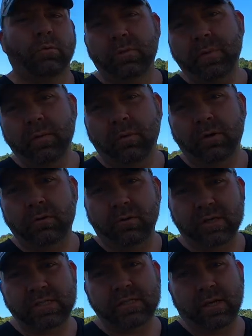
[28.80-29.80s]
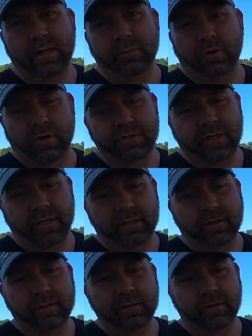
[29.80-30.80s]
We've been working on a side
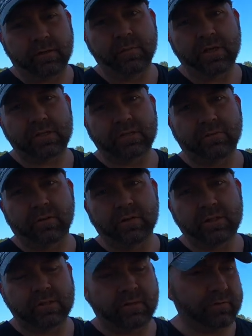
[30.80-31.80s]
project in the mix of all these